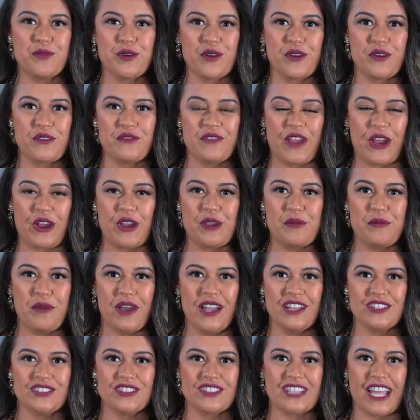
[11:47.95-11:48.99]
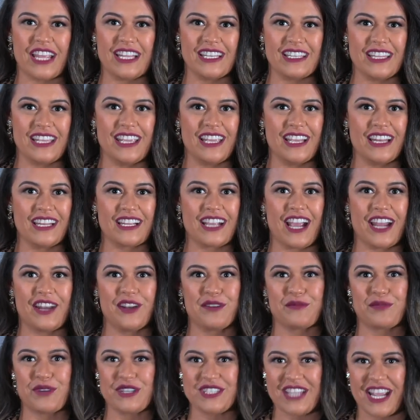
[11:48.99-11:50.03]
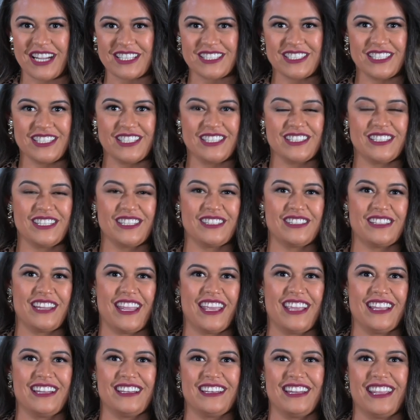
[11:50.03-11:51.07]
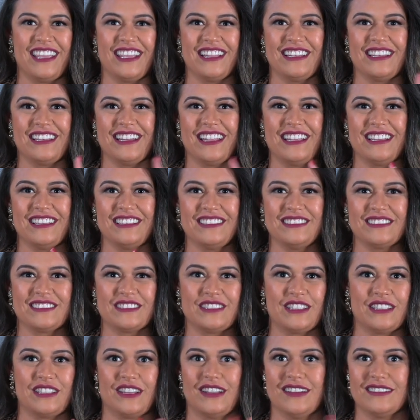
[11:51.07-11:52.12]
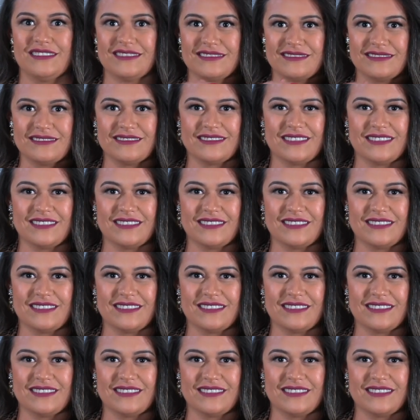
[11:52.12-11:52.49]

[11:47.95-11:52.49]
we were very much tight-knit and kind of protected and you know,